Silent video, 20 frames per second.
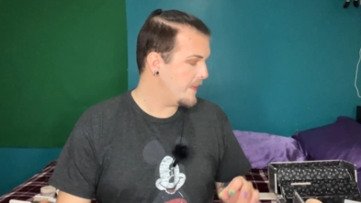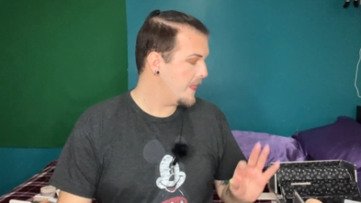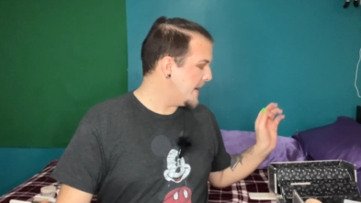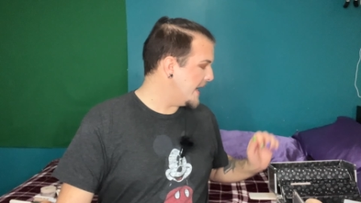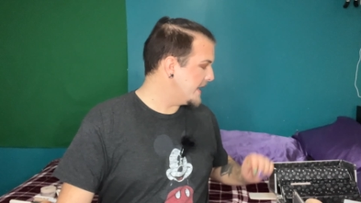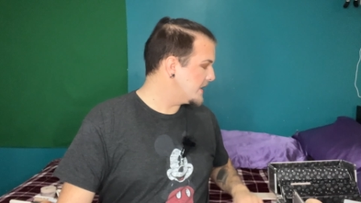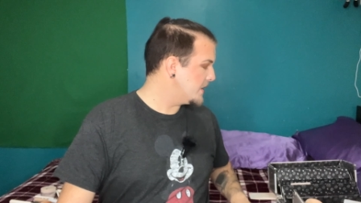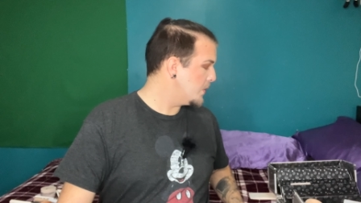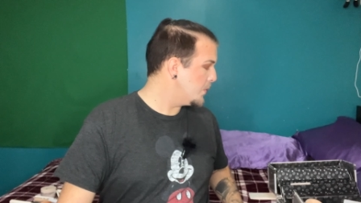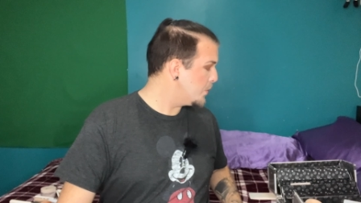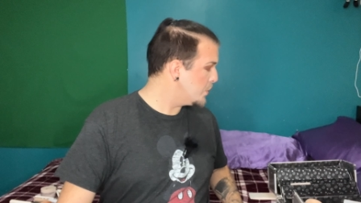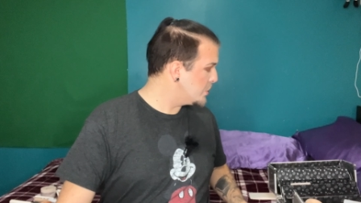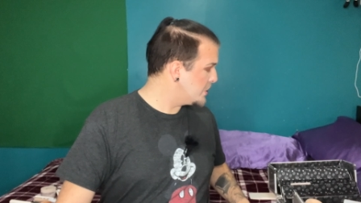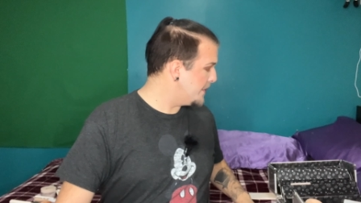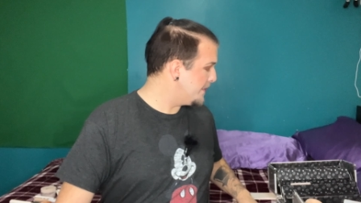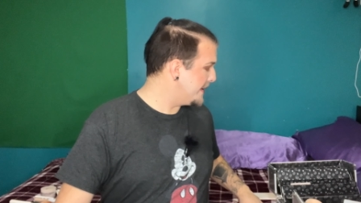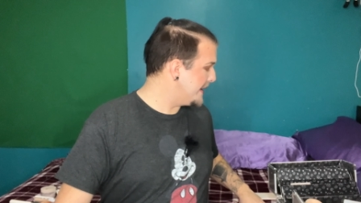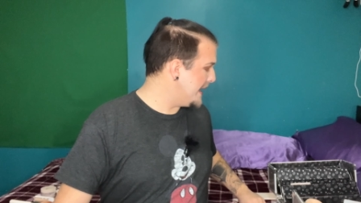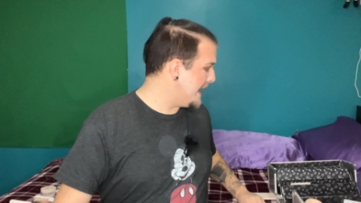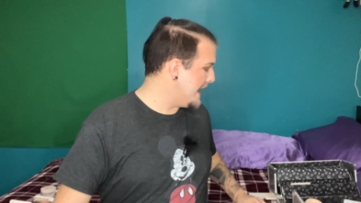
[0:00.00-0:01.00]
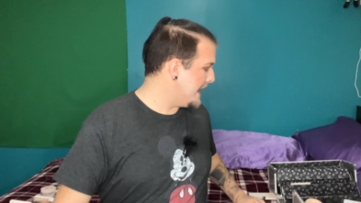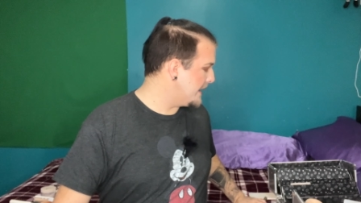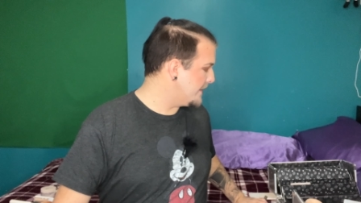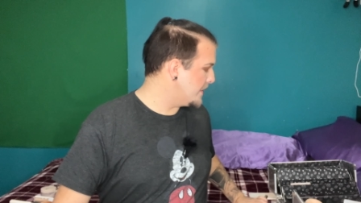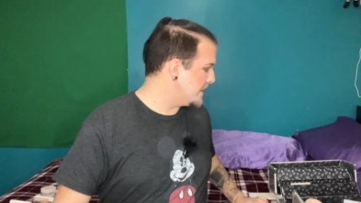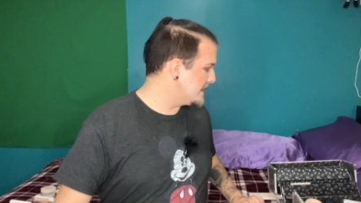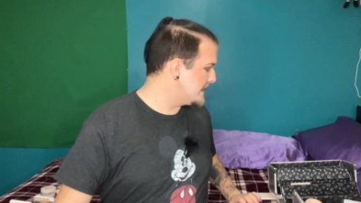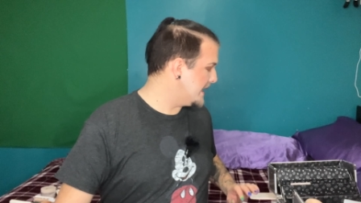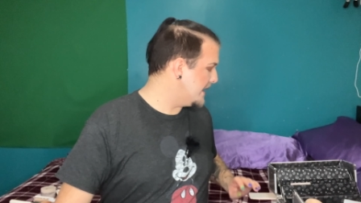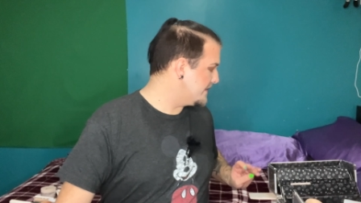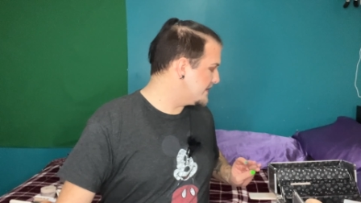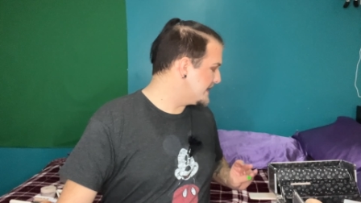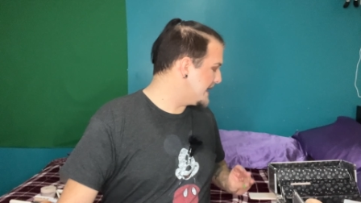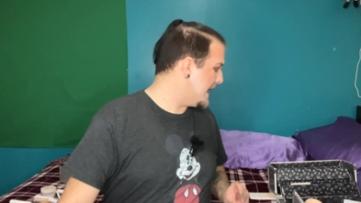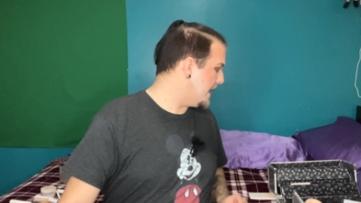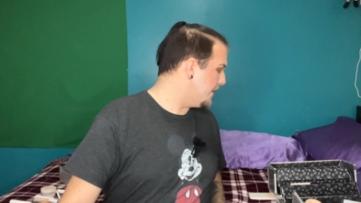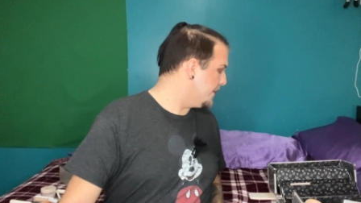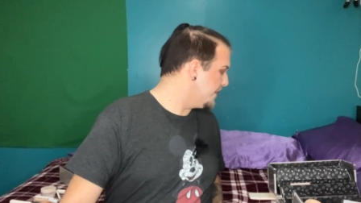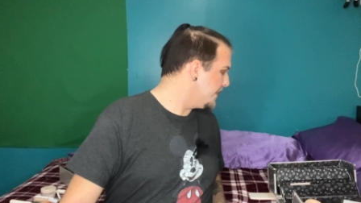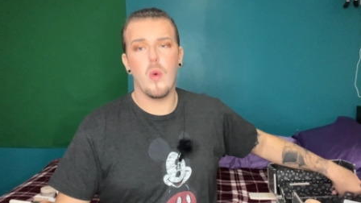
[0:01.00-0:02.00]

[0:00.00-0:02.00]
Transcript: But we're jumping ahead of ourselves now.